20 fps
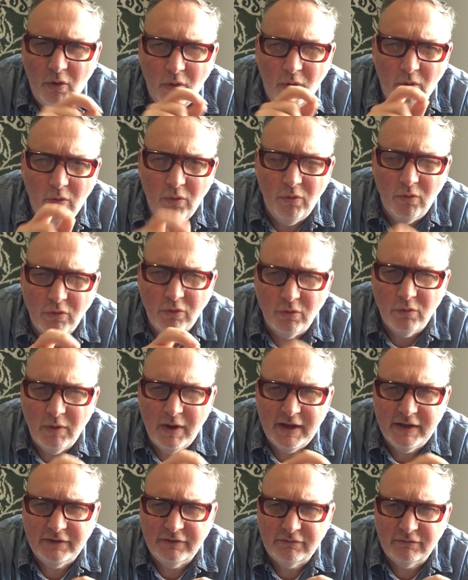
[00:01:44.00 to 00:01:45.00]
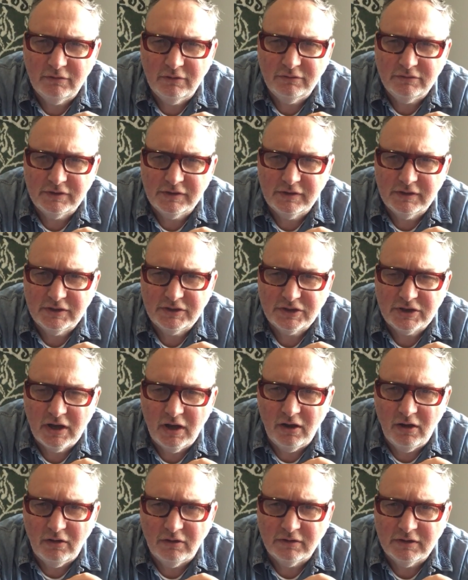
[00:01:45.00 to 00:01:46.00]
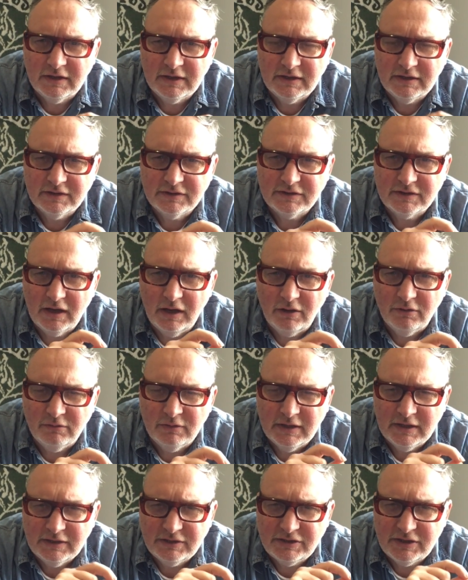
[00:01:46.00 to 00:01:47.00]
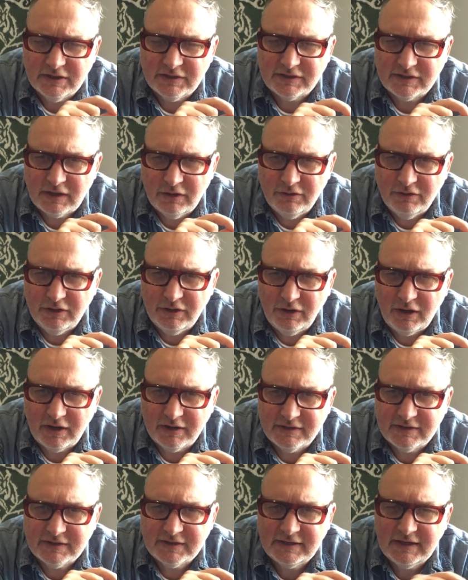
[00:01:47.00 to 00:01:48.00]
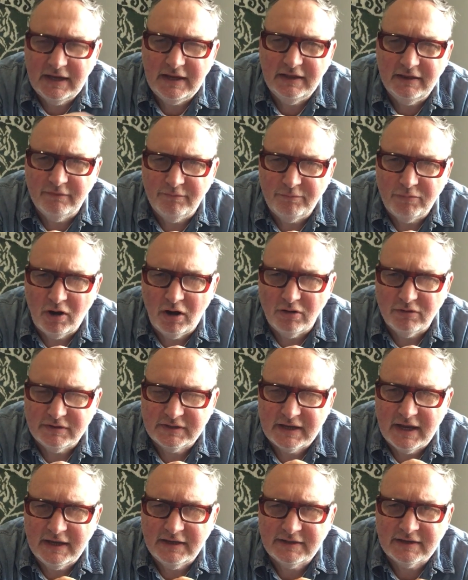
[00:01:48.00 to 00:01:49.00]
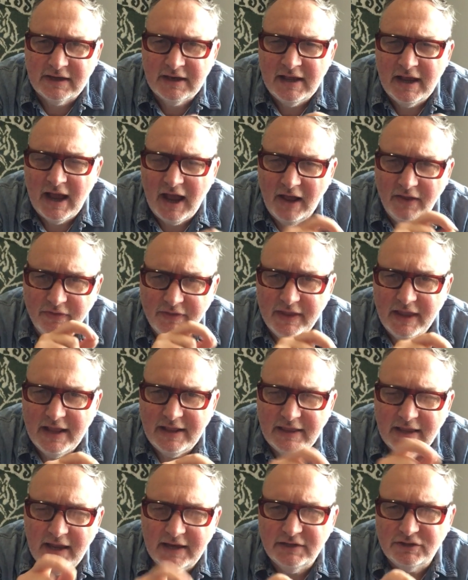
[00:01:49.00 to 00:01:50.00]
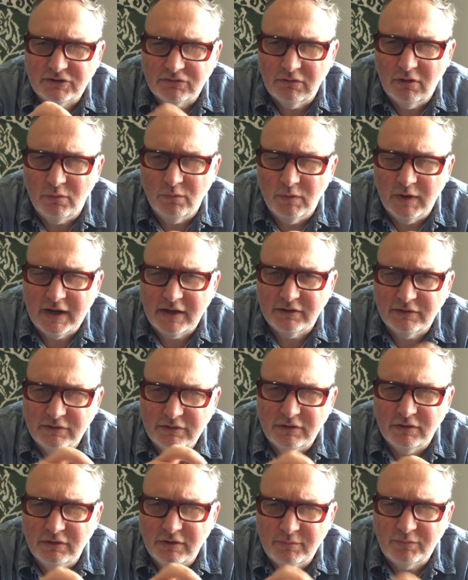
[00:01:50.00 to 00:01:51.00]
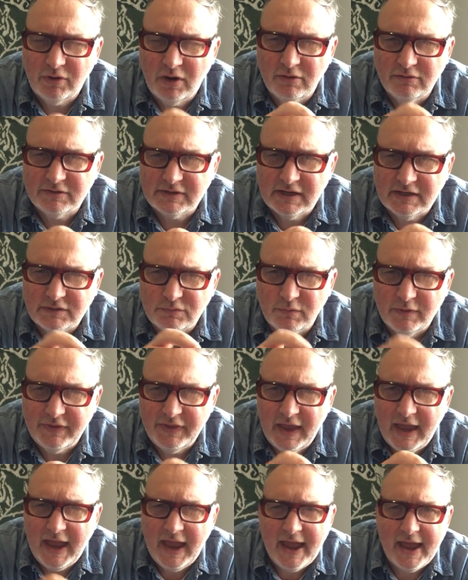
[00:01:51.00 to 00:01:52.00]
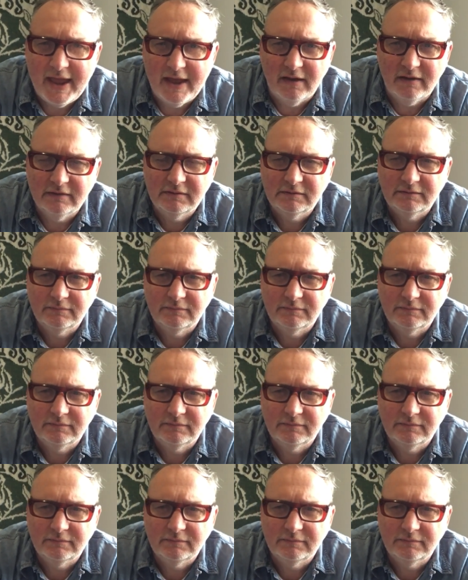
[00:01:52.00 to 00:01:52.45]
all the way through to the chart. So just so you can see the process and then later on we're going to do the process with the hare.